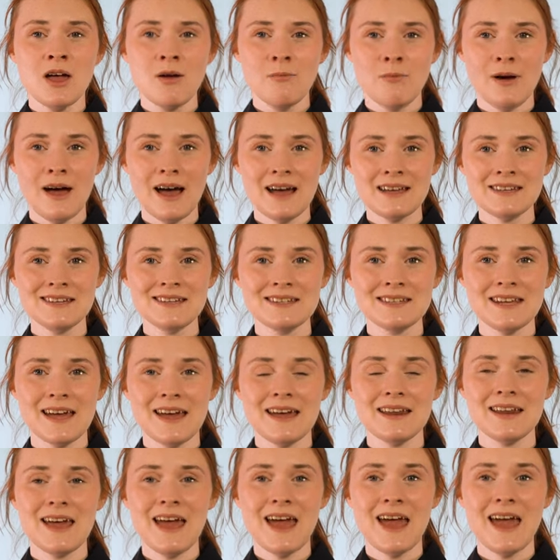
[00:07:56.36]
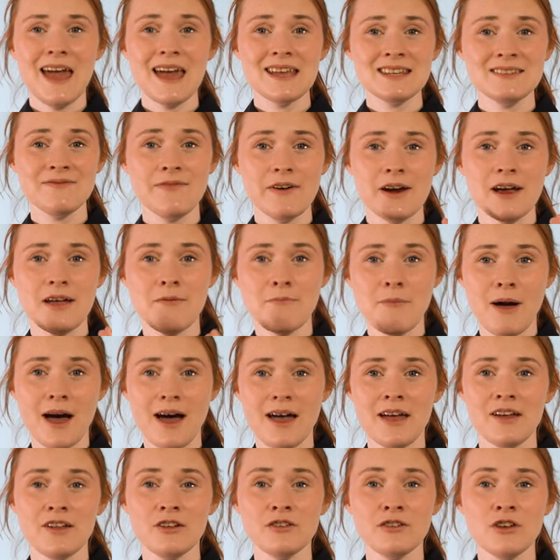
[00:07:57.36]
But as I said, it is very
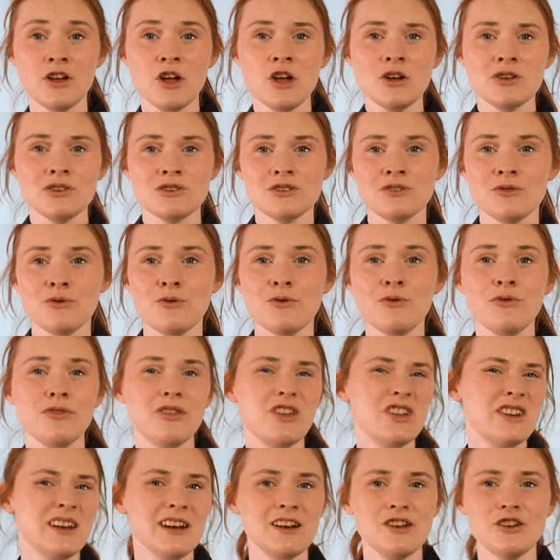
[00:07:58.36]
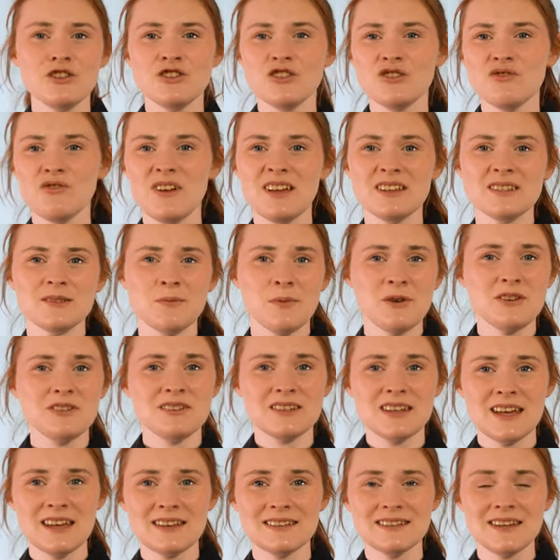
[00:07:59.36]
mild, so the dilution rate is about
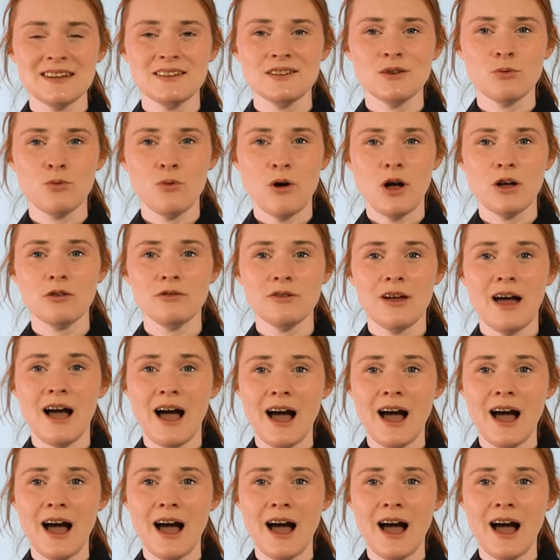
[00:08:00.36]
16:1,